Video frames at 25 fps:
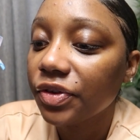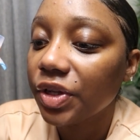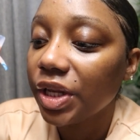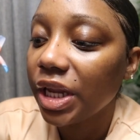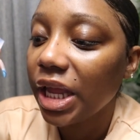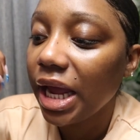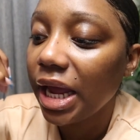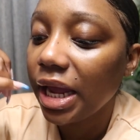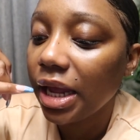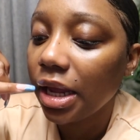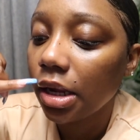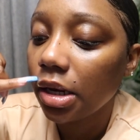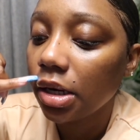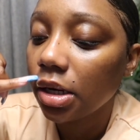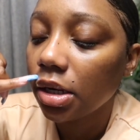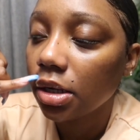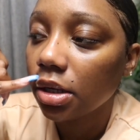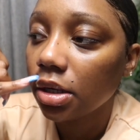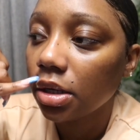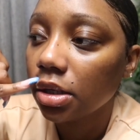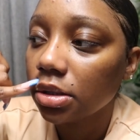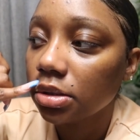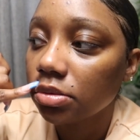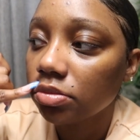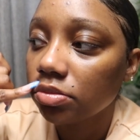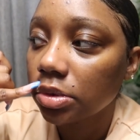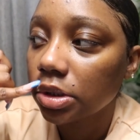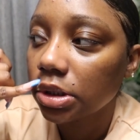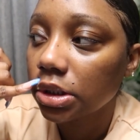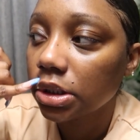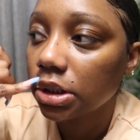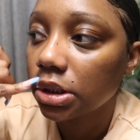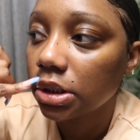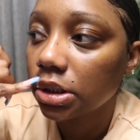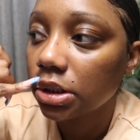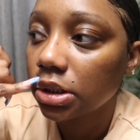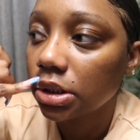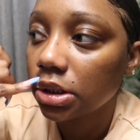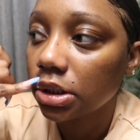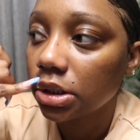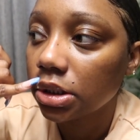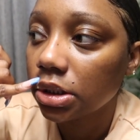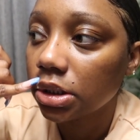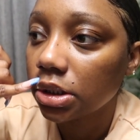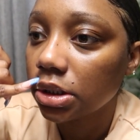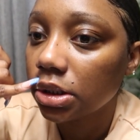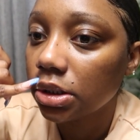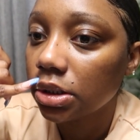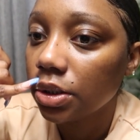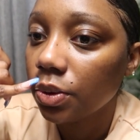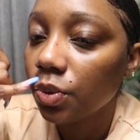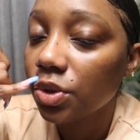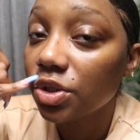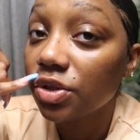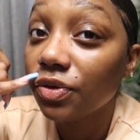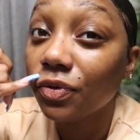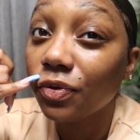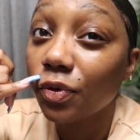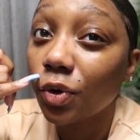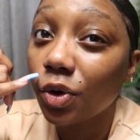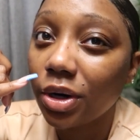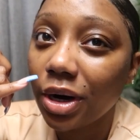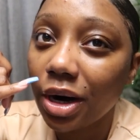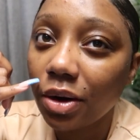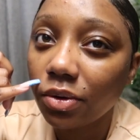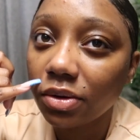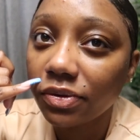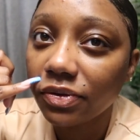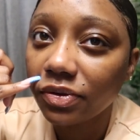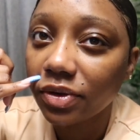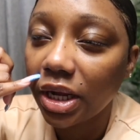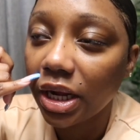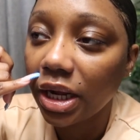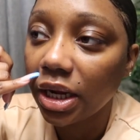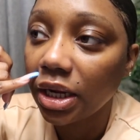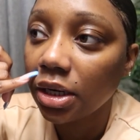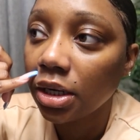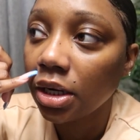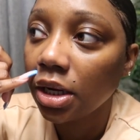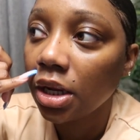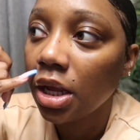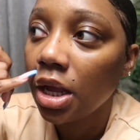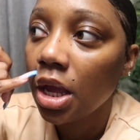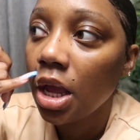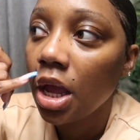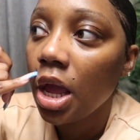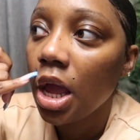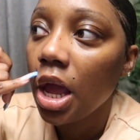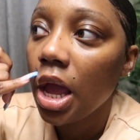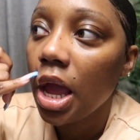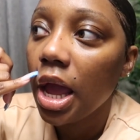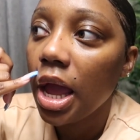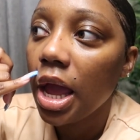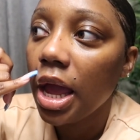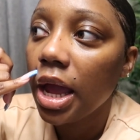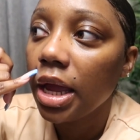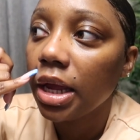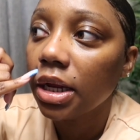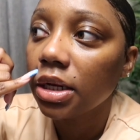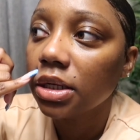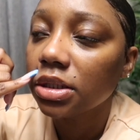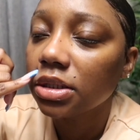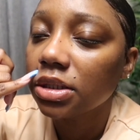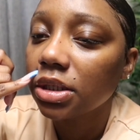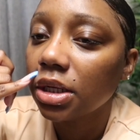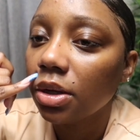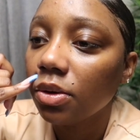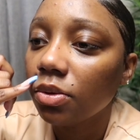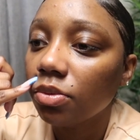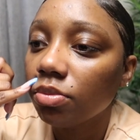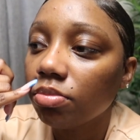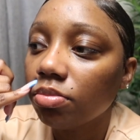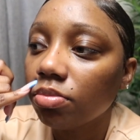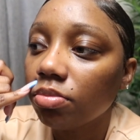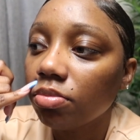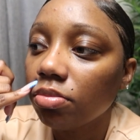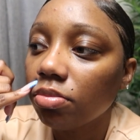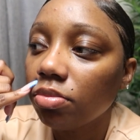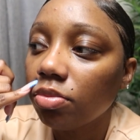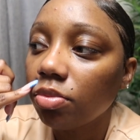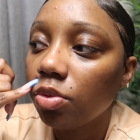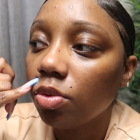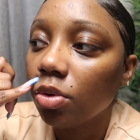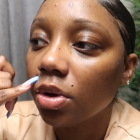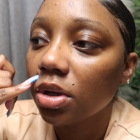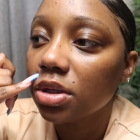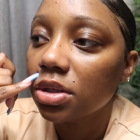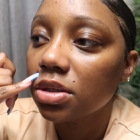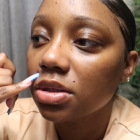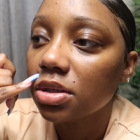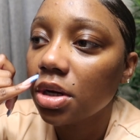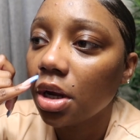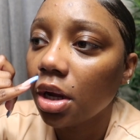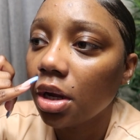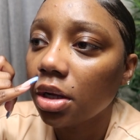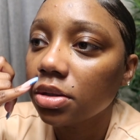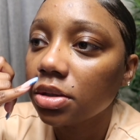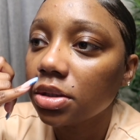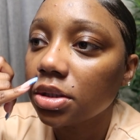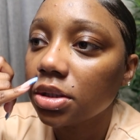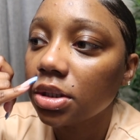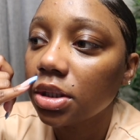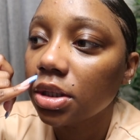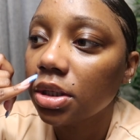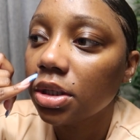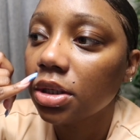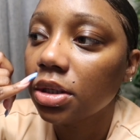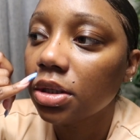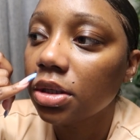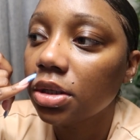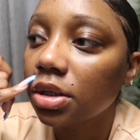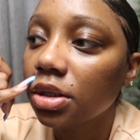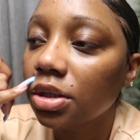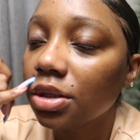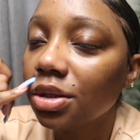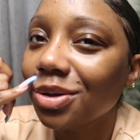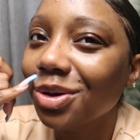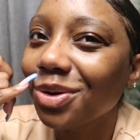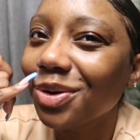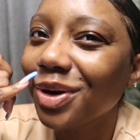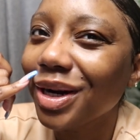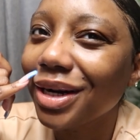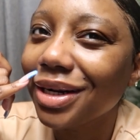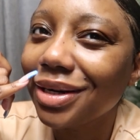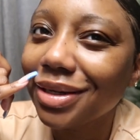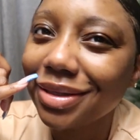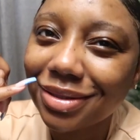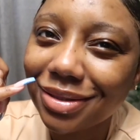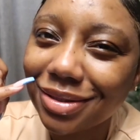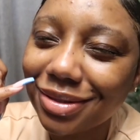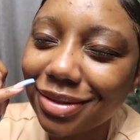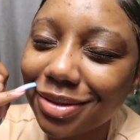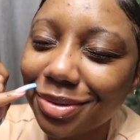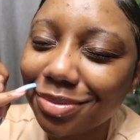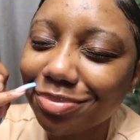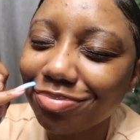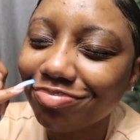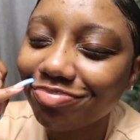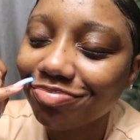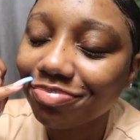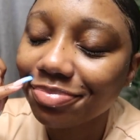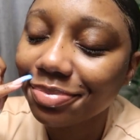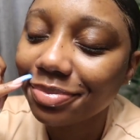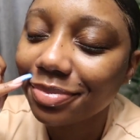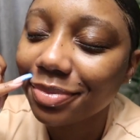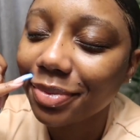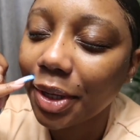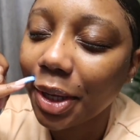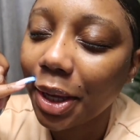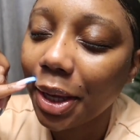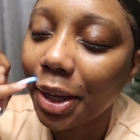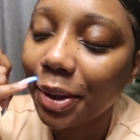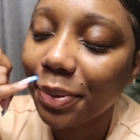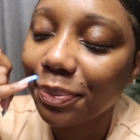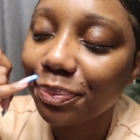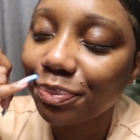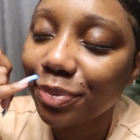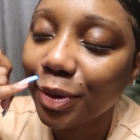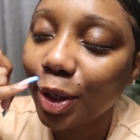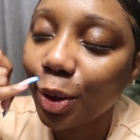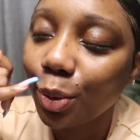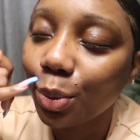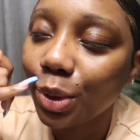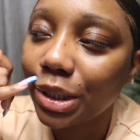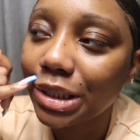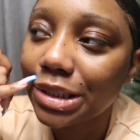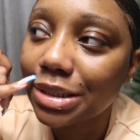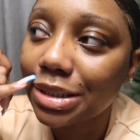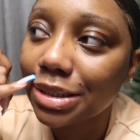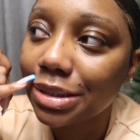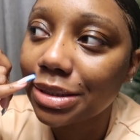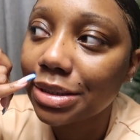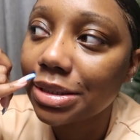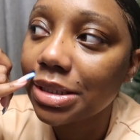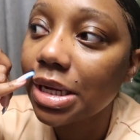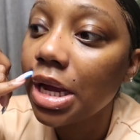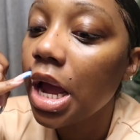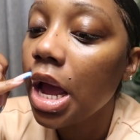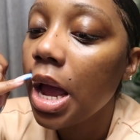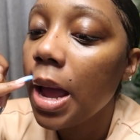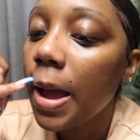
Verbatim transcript: flight it was a four hour flight and it was not the greatest. Okay, it wasn't.